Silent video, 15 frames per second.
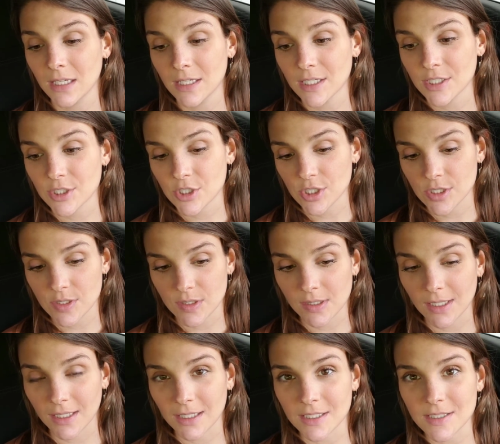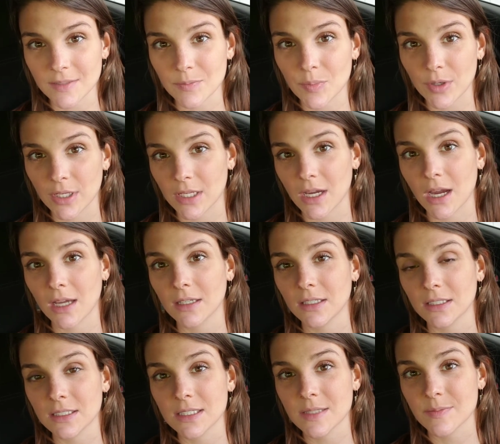he's just like, he's a pretty high
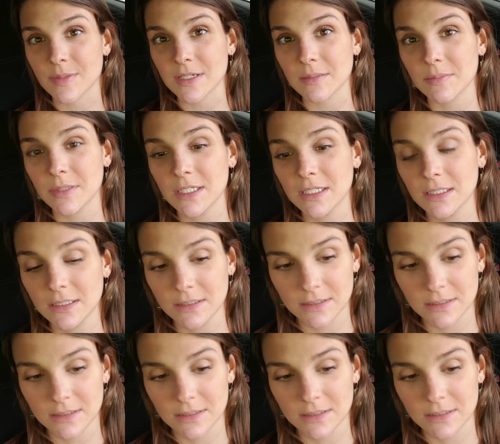needs baby,